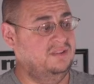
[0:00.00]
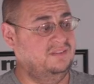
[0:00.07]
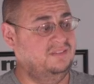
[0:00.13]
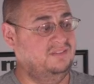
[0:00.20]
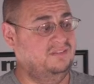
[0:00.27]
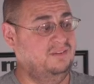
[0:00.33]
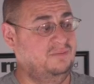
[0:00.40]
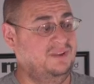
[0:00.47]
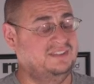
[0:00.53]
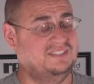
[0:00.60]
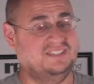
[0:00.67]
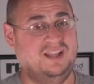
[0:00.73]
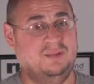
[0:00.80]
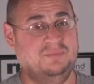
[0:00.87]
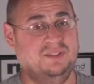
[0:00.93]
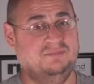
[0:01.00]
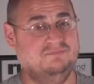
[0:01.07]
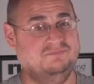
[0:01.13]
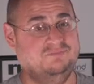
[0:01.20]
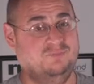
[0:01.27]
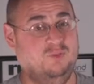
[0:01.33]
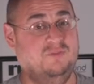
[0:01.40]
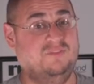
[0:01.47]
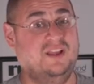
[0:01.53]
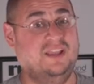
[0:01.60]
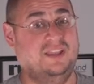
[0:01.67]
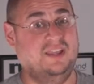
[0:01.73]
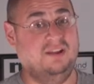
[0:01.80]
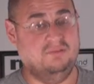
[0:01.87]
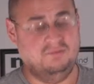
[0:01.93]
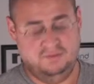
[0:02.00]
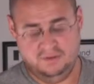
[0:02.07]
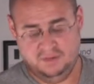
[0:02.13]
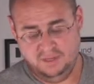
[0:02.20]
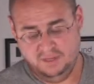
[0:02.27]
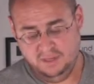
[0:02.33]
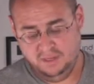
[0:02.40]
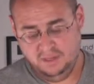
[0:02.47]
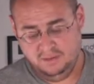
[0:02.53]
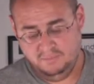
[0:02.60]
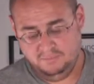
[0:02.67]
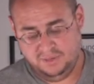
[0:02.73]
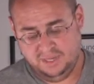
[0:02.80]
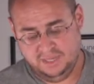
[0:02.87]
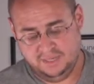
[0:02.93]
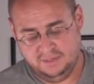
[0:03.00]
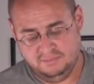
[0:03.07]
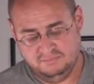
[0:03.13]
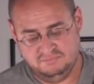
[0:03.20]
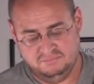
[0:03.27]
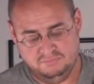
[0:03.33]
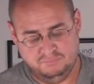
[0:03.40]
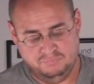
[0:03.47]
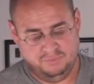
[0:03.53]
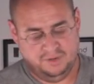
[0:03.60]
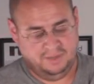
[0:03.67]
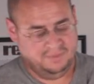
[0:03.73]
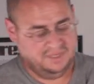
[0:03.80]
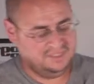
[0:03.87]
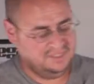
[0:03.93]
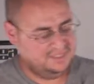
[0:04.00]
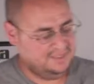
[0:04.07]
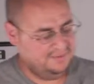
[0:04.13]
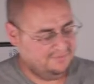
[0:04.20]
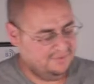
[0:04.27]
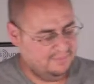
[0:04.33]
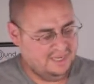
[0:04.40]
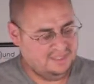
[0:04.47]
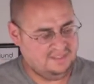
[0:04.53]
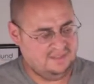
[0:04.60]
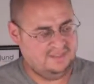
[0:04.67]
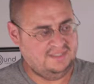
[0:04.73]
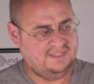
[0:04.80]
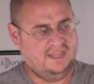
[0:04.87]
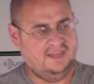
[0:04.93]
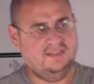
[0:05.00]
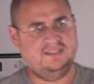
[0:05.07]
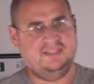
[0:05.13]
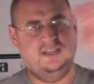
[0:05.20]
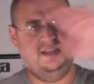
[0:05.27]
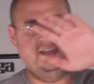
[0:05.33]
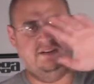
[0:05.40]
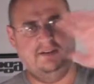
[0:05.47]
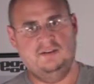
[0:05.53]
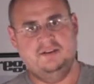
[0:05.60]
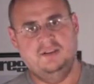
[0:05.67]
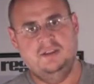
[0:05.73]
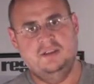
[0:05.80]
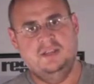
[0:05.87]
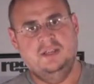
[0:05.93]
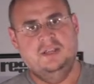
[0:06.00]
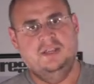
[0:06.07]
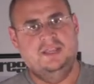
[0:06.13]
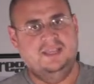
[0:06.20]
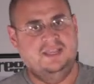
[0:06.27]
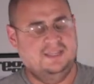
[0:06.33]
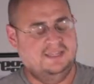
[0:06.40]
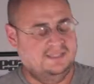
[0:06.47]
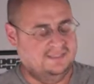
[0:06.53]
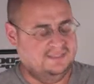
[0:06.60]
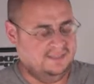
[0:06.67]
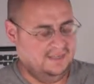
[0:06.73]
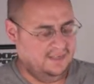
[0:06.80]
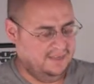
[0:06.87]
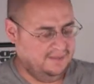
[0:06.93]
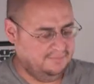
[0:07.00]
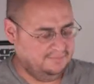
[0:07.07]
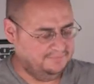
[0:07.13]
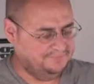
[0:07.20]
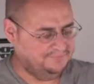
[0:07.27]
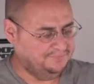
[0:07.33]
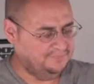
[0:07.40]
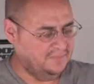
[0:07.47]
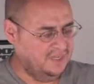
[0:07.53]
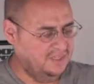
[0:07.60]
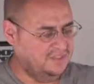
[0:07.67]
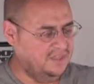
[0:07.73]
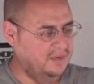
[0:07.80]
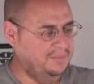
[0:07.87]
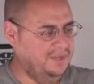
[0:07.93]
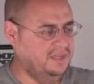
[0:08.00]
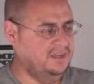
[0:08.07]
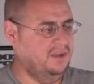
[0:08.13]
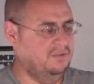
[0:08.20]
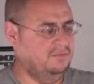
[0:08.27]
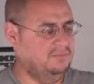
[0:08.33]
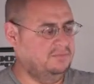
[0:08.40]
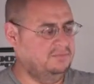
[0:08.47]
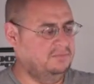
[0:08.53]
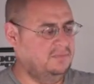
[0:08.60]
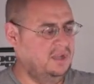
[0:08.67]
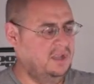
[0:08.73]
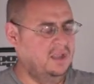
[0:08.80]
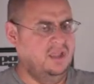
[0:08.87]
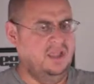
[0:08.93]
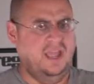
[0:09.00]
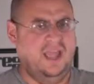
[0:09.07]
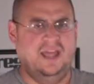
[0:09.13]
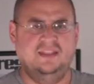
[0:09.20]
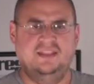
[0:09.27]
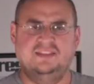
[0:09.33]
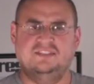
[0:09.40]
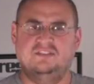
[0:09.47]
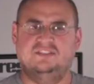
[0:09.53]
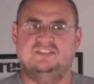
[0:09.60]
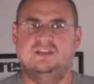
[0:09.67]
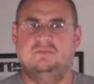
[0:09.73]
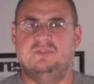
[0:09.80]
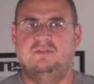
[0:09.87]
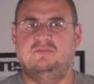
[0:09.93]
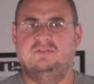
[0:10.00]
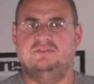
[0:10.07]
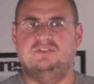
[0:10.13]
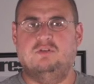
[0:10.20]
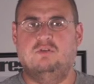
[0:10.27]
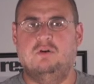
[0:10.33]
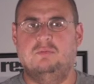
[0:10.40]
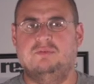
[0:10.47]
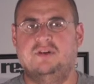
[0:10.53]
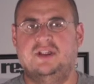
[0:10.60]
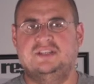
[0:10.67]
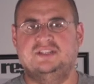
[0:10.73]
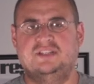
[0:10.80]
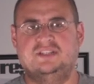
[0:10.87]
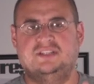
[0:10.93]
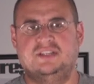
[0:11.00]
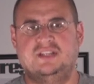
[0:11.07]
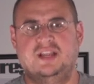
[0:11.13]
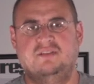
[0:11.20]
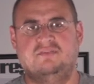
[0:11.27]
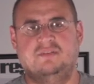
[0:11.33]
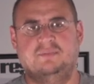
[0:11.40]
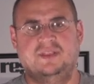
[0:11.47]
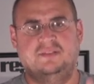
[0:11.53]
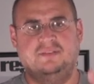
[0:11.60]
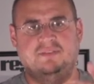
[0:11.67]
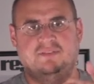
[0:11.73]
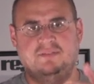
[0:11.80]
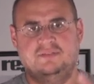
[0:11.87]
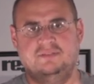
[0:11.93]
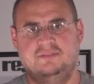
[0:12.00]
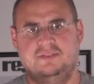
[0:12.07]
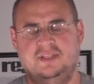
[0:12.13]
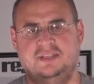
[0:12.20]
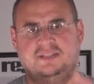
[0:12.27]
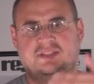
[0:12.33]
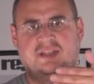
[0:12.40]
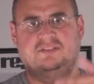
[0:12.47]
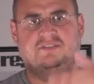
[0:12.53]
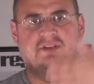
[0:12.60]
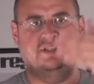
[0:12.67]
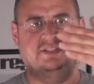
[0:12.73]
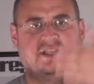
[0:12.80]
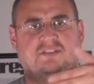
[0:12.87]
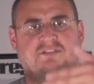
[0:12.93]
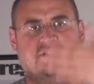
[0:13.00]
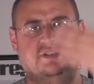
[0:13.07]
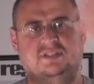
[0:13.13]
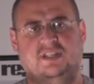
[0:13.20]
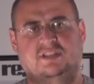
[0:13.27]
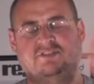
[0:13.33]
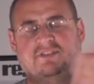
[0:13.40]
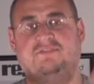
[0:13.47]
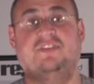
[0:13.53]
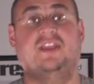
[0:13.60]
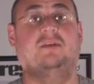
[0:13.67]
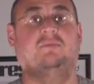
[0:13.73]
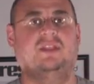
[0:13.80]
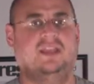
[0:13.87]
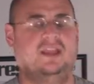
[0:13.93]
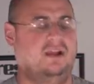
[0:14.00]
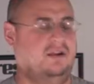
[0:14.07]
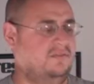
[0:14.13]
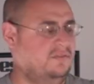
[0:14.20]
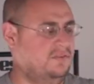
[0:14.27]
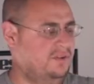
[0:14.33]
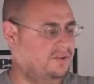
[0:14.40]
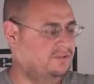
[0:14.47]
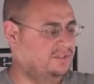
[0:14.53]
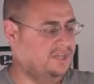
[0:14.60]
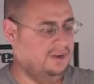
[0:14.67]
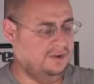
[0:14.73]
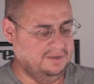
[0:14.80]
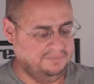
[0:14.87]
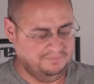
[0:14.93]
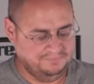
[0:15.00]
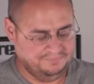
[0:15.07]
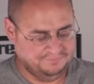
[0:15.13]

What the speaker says: Is there any way to stop it? We'll find out. But pretty much this information, this data set here, is going to be known. At least on some levels, to corporations, to governments, et cetera, et cetera, et cetera, family, however you share it.